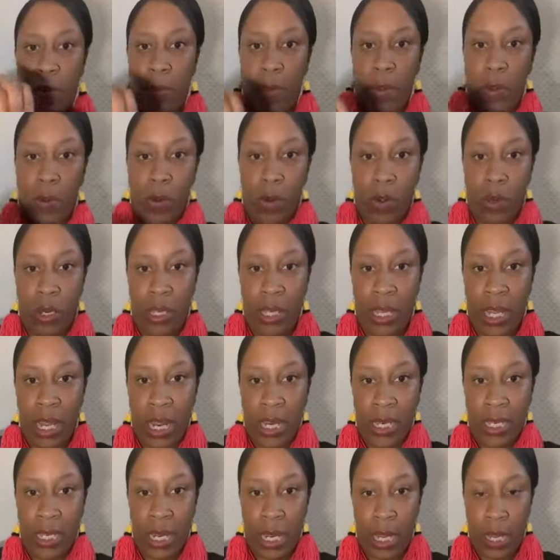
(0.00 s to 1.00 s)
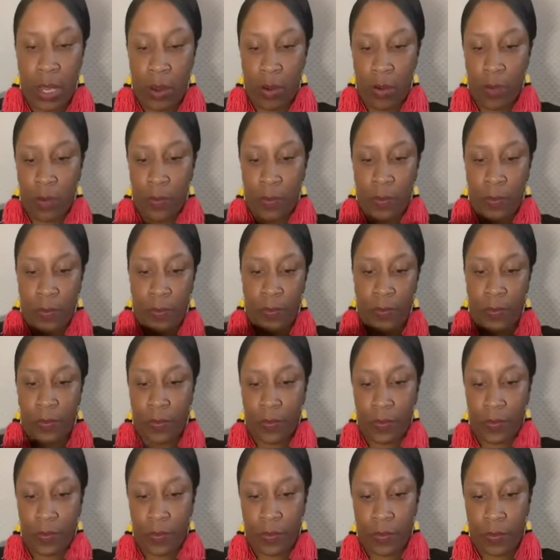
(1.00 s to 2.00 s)
I'm going to lay it down,
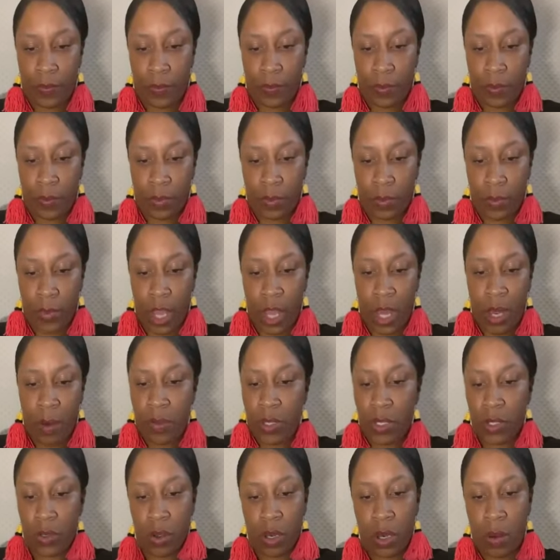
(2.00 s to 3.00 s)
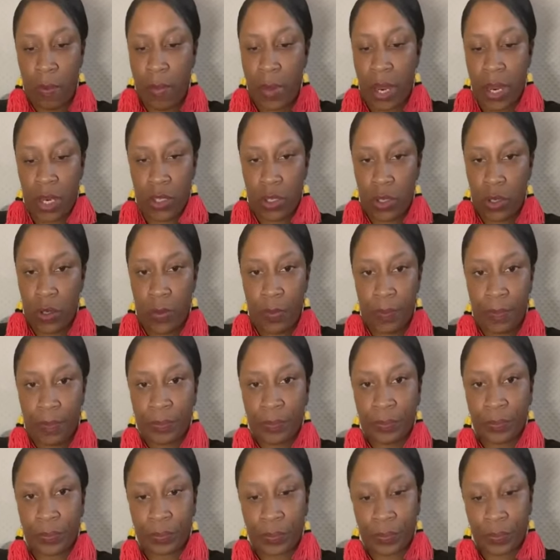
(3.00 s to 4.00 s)
and I'm just going to measure
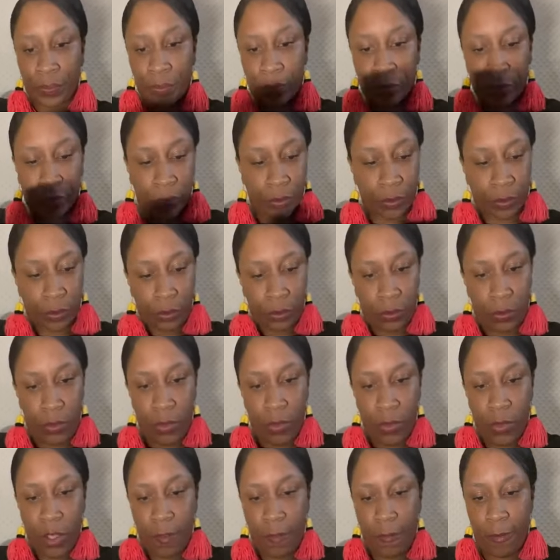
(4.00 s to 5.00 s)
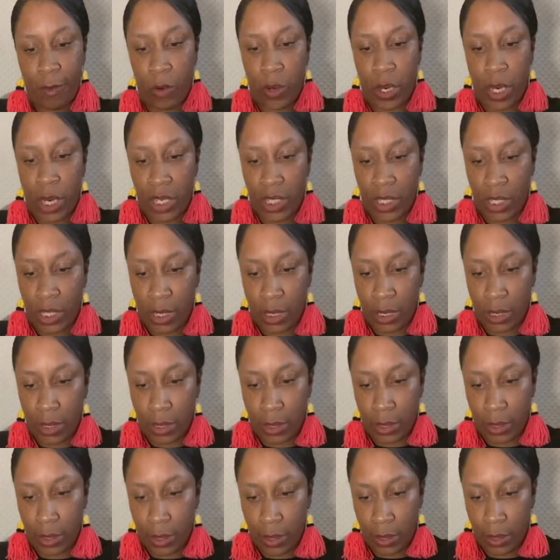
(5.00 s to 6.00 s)
4 inches.